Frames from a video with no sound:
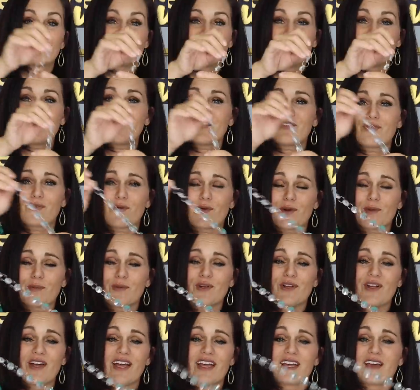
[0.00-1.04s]
very
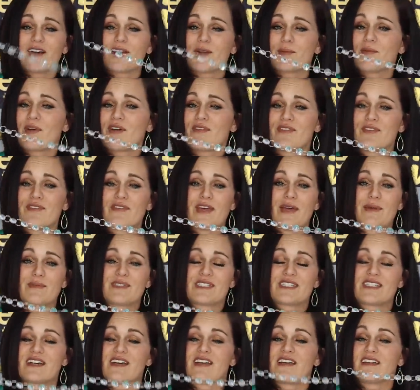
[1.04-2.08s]
affordable. I got them off of
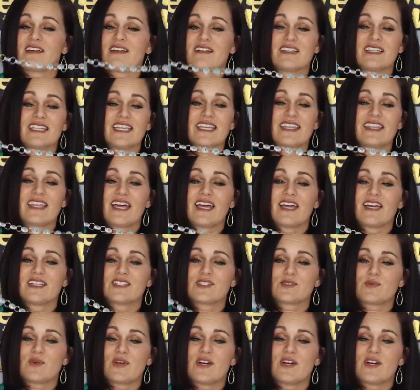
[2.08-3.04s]
Amazon. I'll link that as